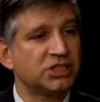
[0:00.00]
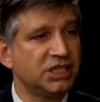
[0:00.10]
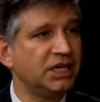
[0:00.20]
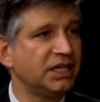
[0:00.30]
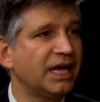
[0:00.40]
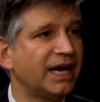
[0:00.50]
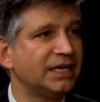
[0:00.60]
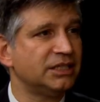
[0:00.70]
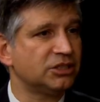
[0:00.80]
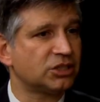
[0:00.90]
seeing that
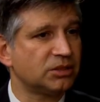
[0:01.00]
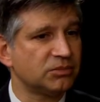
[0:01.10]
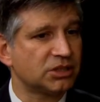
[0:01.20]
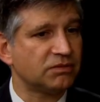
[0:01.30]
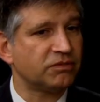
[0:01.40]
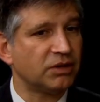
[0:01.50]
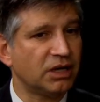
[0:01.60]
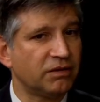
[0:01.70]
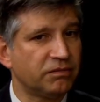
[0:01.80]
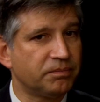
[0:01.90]
in terms
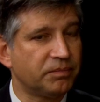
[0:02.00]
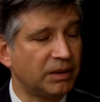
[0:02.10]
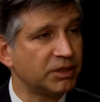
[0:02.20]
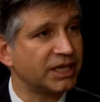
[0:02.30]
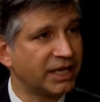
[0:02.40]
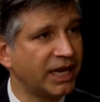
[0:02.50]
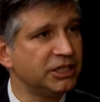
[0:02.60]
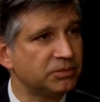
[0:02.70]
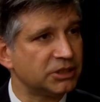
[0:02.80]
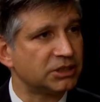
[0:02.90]
of public
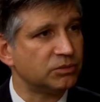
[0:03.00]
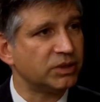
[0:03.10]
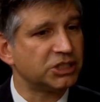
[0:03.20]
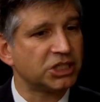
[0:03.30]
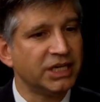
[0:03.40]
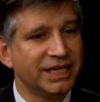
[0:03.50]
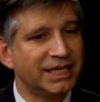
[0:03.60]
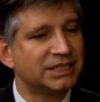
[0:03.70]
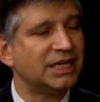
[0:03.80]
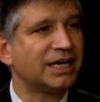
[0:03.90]
engagement, in which
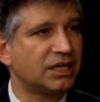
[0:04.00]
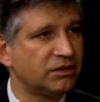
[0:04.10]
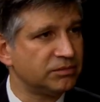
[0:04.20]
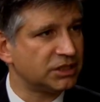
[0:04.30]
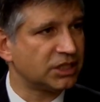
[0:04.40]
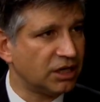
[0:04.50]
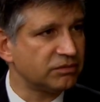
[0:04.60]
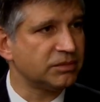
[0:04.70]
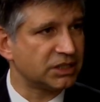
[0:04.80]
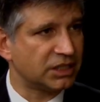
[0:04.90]
it's not government to
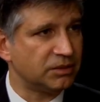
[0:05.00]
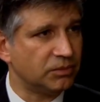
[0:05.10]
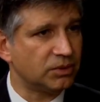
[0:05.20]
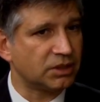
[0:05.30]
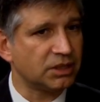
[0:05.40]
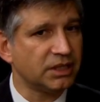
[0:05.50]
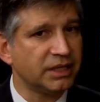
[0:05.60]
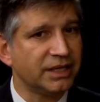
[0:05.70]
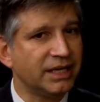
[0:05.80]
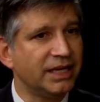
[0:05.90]
government anymore?
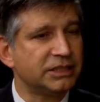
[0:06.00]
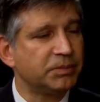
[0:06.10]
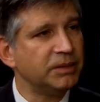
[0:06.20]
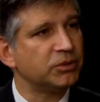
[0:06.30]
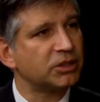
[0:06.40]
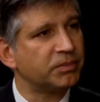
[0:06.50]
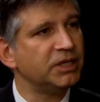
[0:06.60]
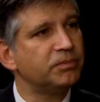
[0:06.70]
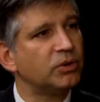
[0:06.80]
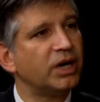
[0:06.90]
It's people to
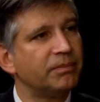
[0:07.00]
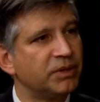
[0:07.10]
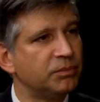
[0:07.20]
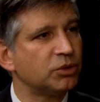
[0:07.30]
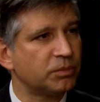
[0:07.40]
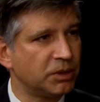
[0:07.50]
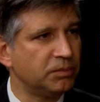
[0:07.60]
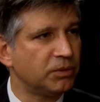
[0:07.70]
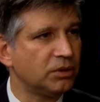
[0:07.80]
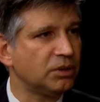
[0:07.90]
people, and people to
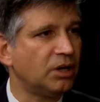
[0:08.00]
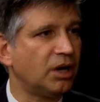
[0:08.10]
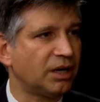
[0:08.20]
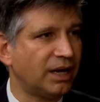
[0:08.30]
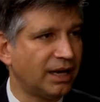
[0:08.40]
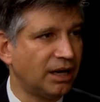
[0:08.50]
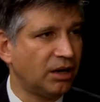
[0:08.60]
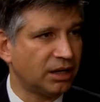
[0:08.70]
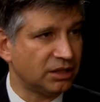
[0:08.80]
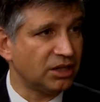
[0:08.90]
people
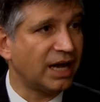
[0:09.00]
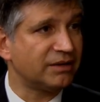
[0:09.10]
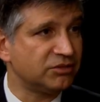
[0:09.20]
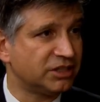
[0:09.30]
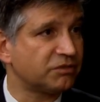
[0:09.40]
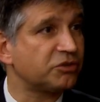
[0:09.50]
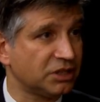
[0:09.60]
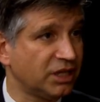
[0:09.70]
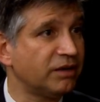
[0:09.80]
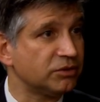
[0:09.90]
on a lot of
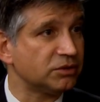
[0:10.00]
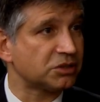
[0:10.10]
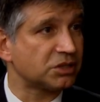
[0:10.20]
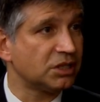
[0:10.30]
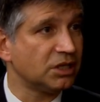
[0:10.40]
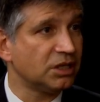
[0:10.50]
different levels,